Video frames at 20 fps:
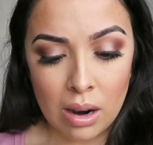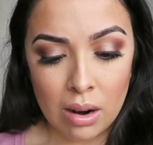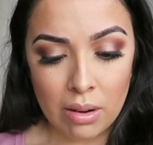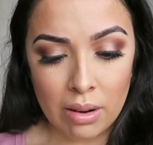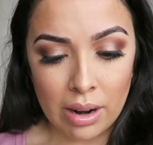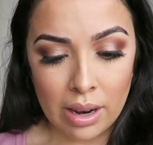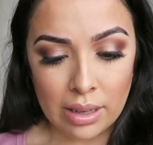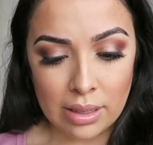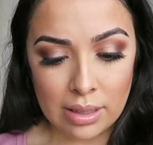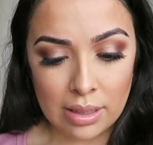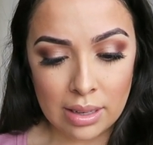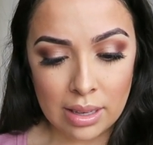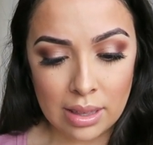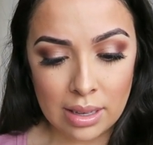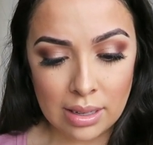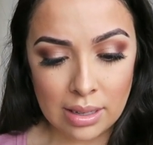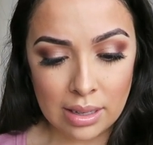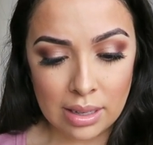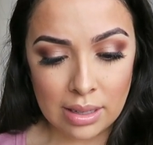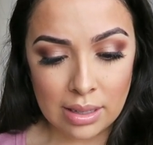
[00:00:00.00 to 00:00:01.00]
All right,
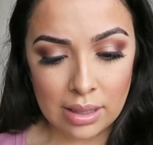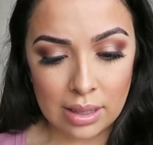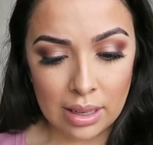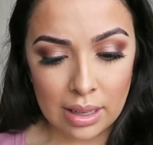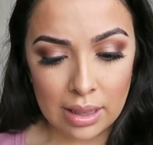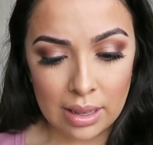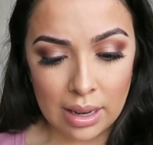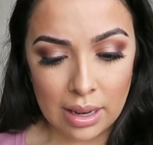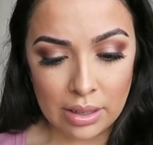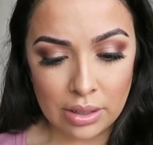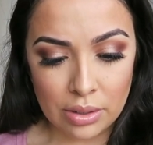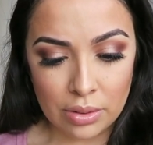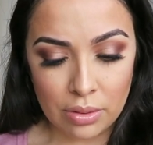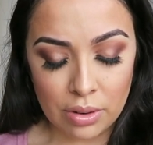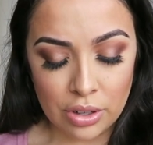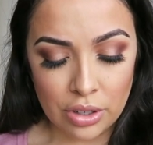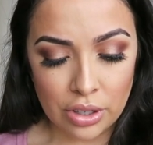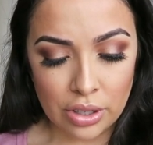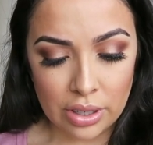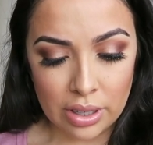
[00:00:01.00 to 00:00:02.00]
this is the last
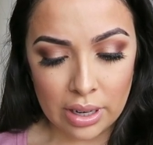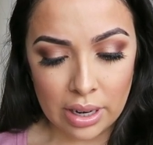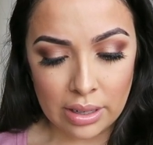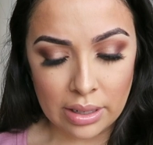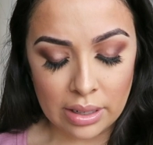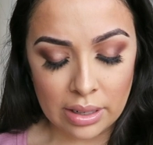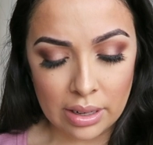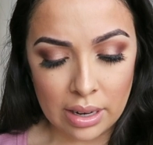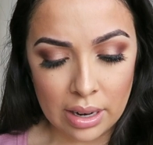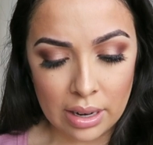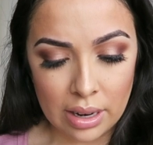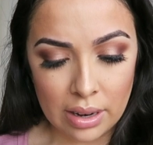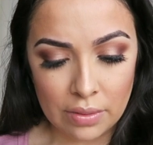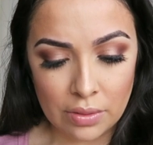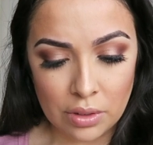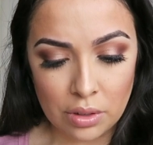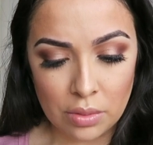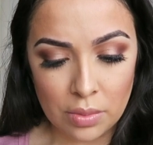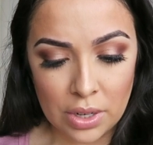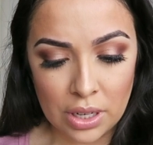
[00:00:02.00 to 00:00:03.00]
question. I did not
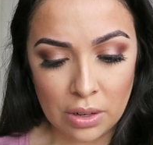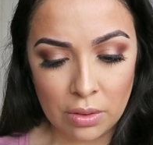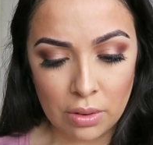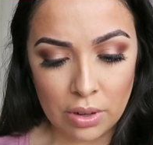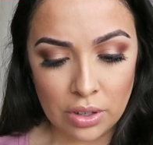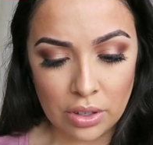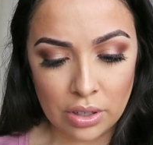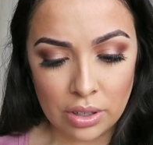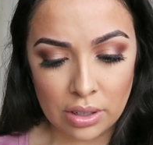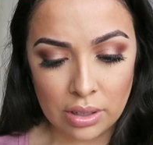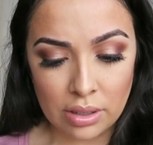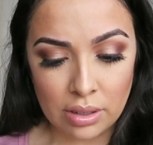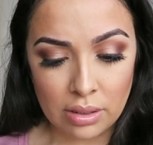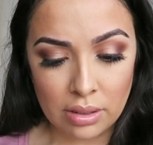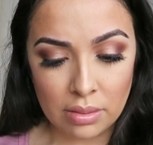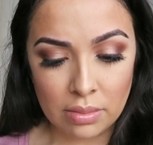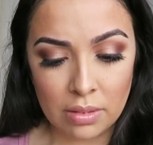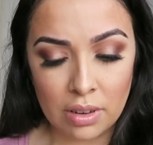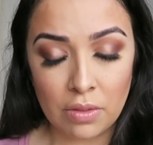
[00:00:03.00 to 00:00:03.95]
have too many questions.